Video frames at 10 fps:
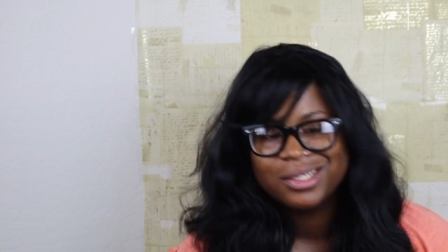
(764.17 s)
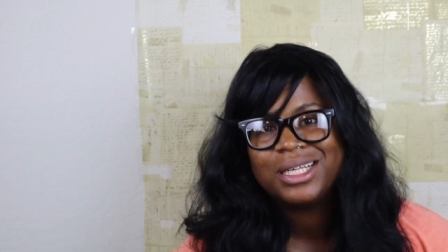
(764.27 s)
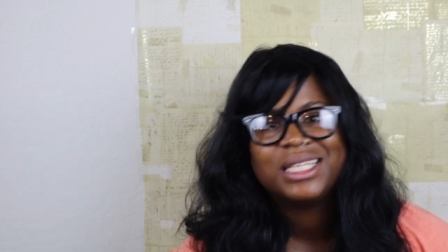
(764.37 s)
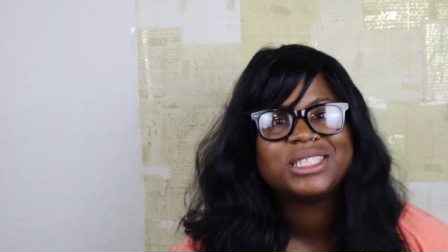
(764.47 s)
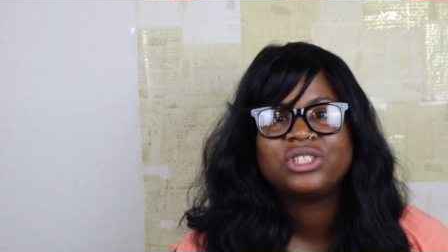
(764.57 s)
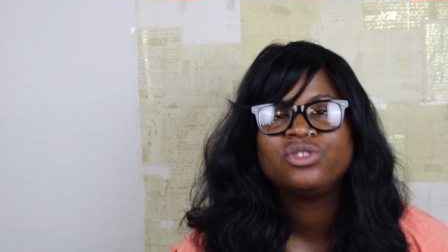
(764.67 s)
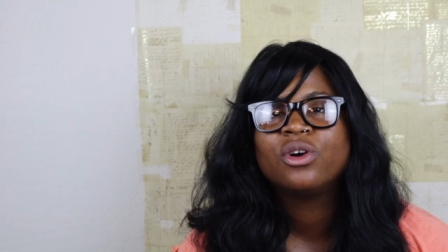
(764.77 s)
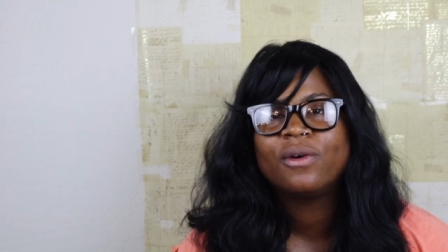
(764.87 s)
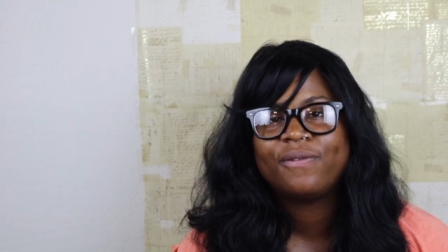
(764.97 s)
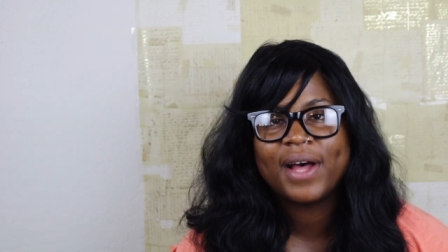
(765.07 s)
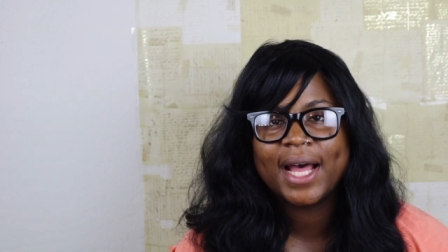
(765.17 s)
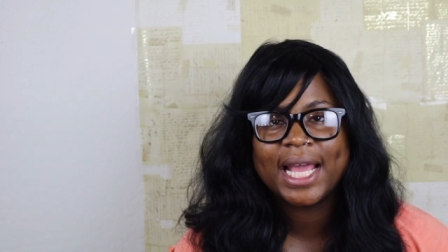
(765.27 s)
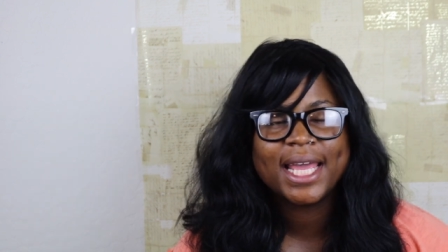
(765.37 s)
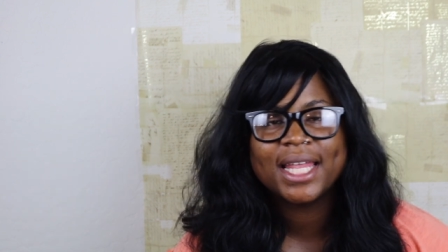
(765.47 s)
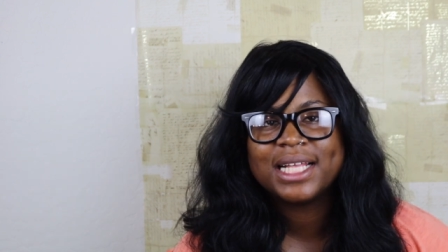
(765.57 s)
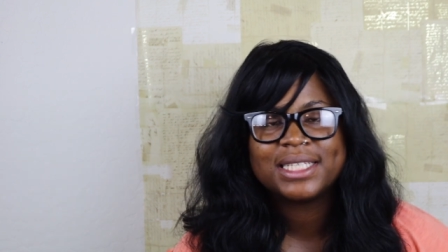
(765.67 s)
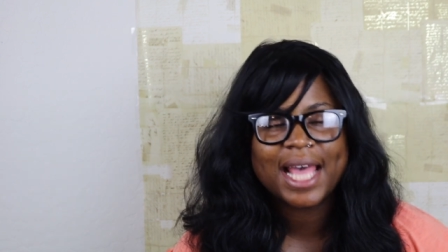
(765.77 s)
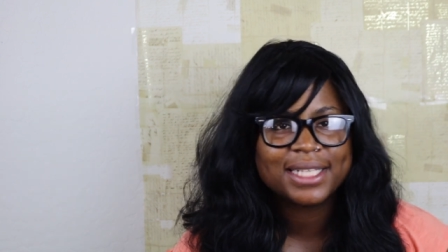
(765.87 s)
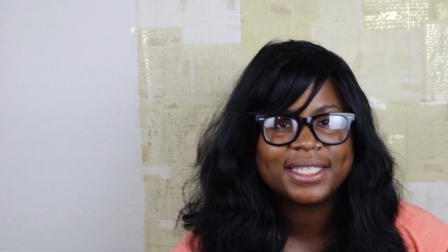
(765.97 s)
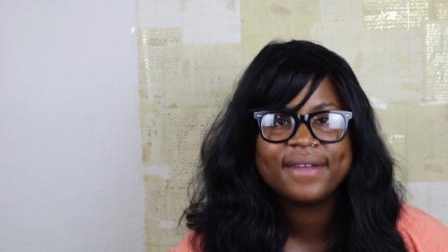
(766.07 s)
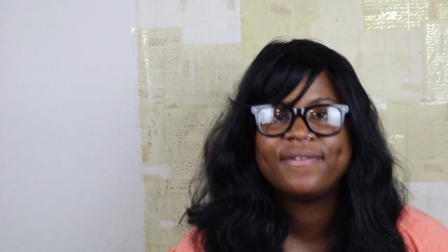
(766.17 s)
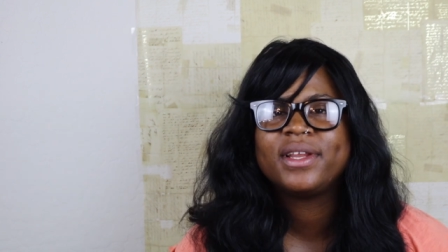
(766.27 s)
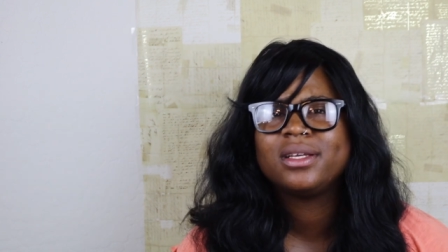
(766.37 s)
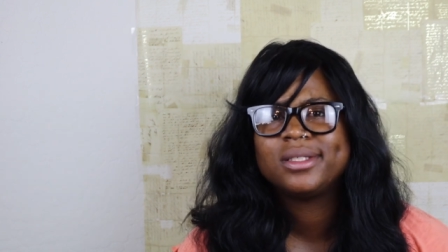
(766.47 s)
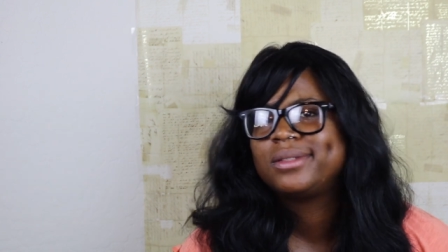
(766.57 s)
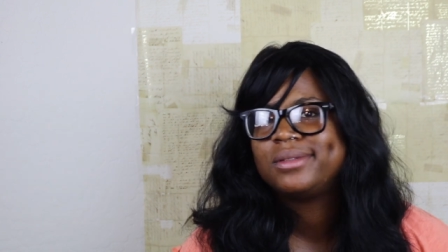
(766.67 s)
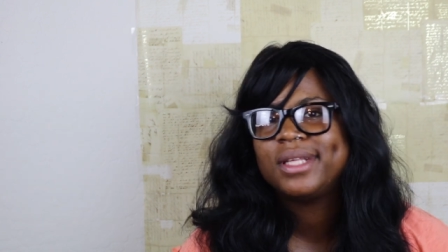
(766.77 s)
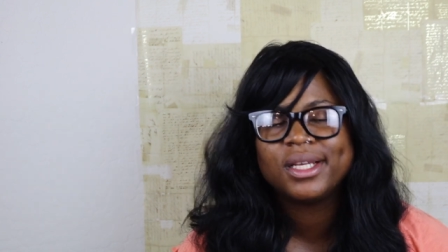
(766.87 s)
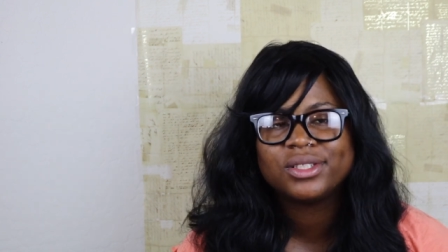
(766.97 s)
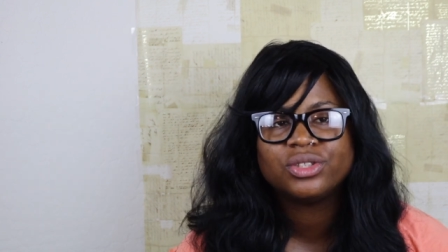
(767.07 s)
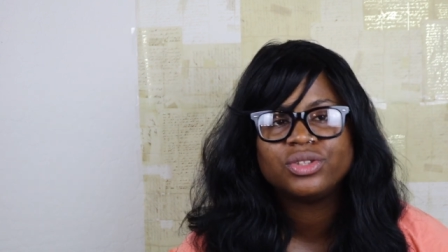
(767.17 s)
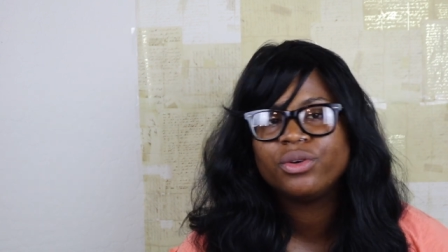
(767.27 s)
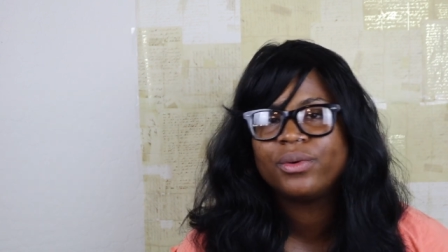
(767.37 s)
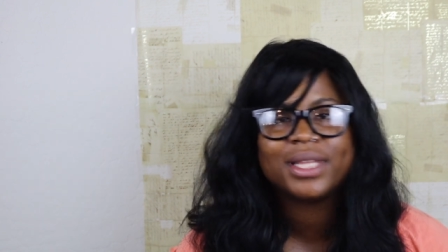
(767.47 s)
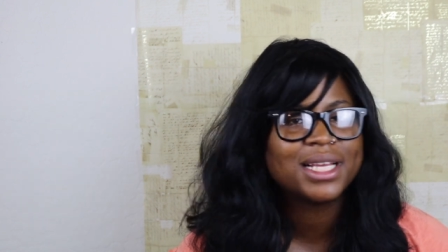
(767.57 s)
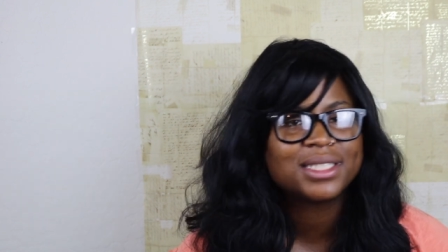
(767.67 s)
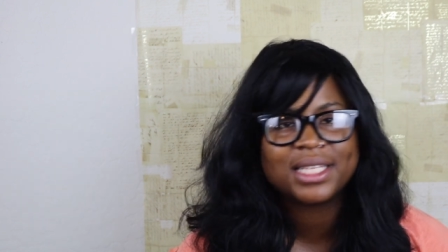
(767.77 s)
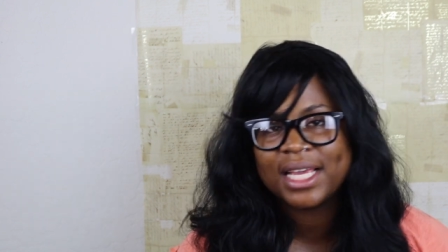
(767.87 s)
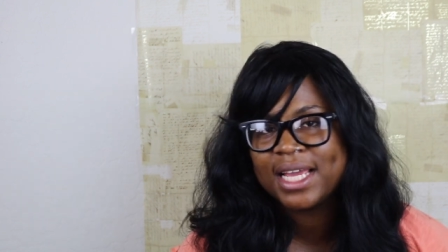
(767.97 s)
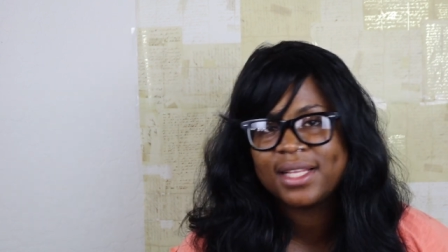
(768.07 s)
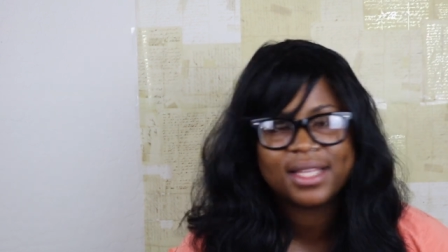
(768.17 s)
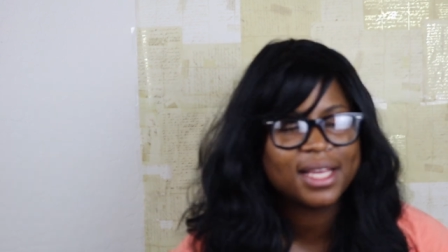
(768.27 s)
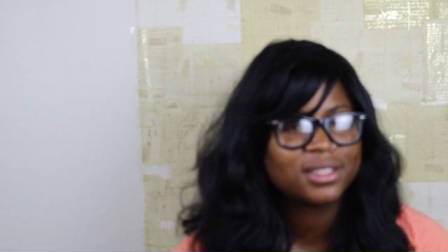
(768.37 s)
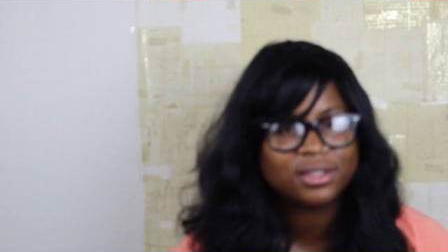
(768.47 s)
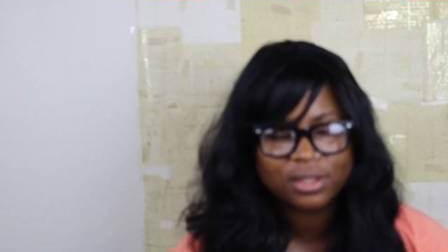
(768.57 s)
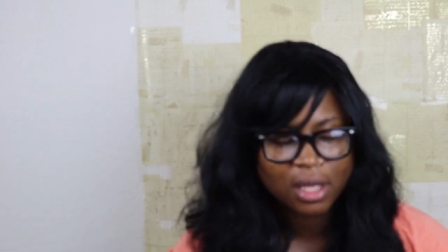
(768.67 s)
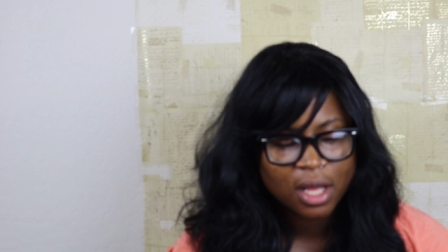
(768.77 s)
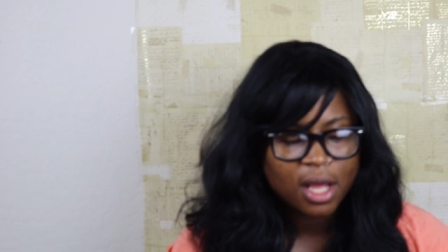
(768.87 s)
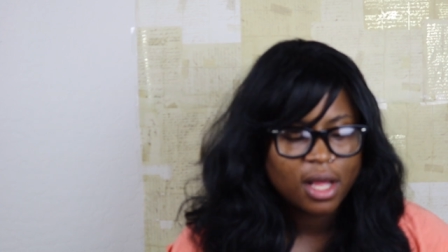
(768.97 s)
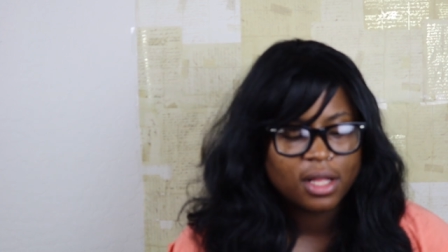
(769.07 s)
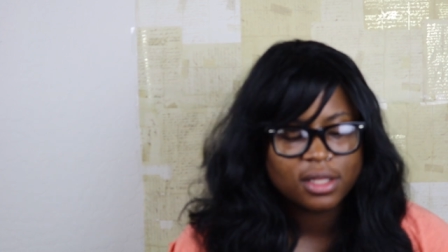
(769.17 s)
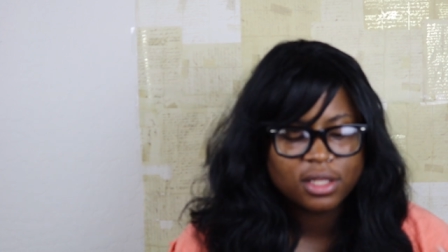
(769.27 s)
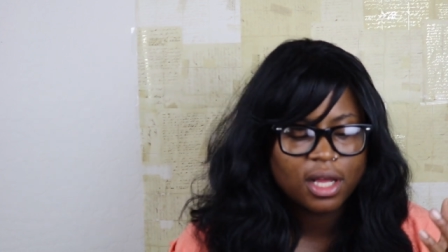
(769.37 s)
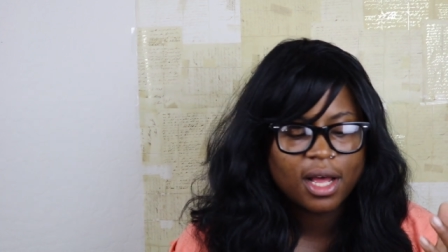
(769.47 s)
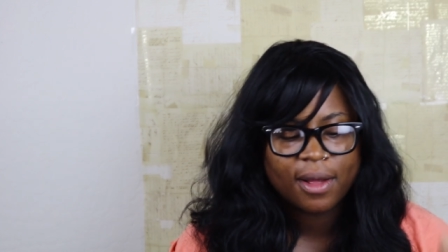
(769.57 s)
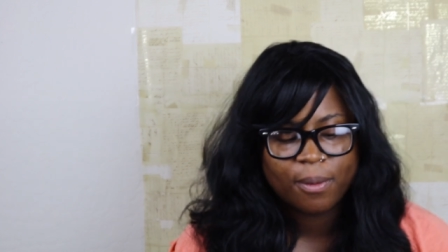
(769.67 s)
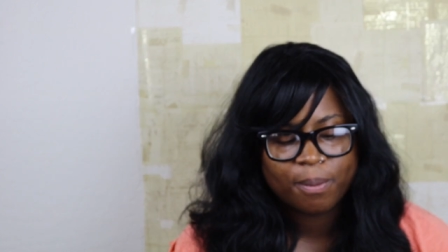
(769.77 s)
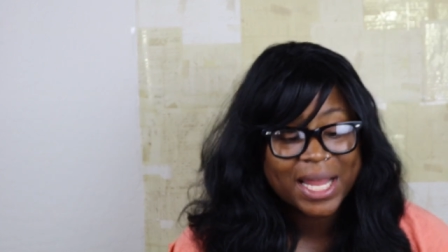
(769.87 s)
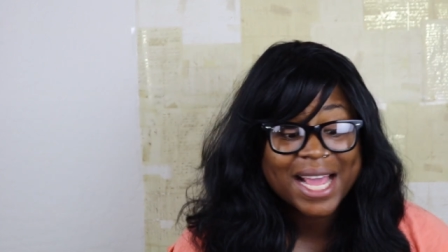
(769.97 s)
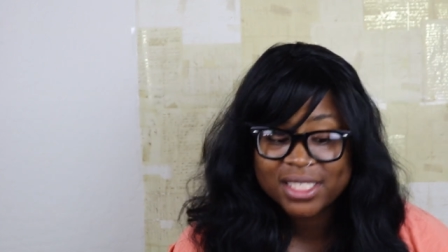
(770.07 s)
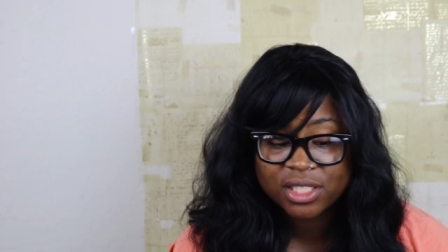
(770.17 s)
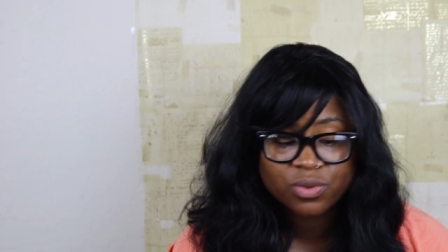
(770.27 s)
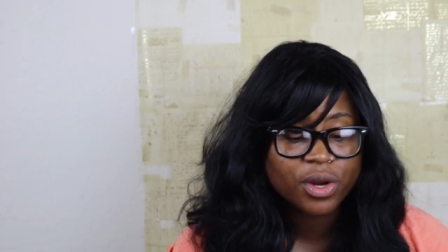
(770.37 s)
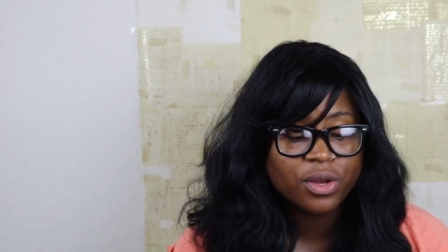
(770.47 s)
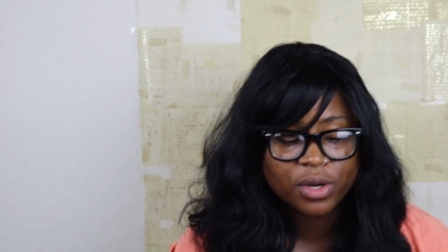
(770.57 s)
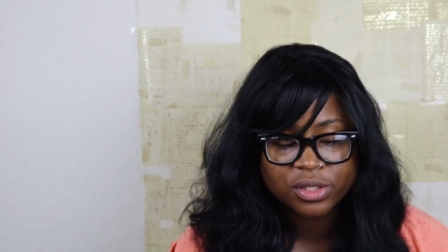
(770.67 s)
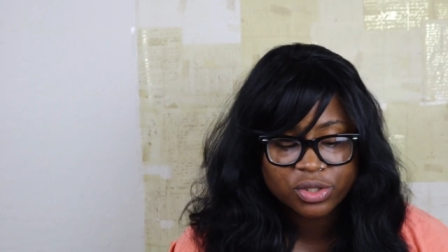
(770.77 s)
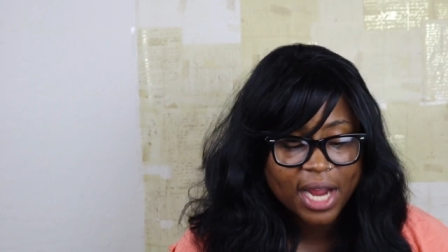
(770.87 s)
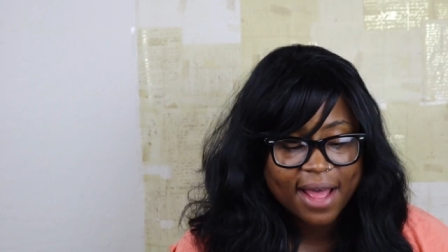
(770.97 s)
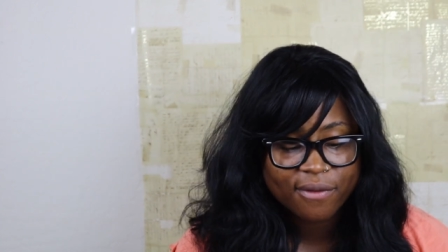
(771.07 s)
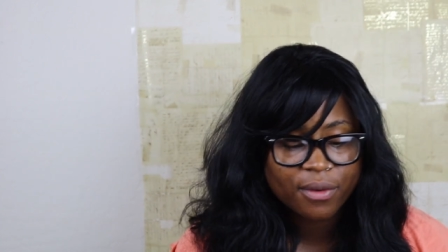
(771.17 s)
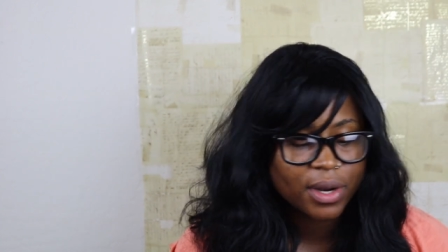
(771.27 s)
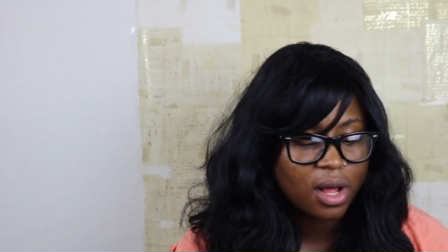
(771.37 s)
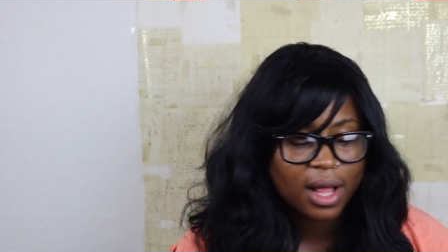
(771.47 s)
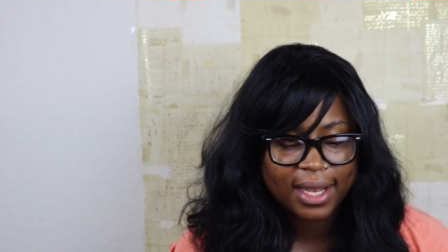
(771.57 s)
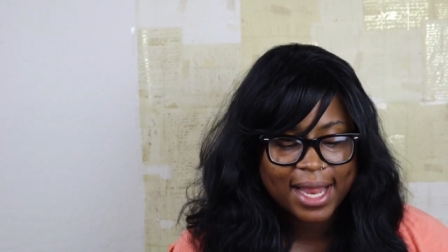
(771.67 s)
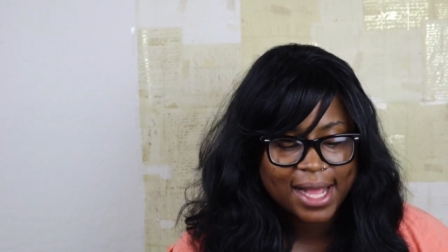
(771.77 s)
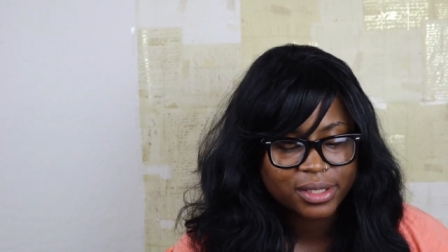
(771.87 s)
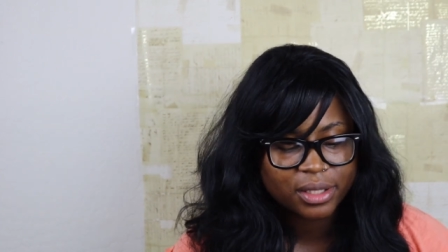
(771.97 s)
You're going to find endless activities, things to do, things to eat, things to, places where you can travel and all that.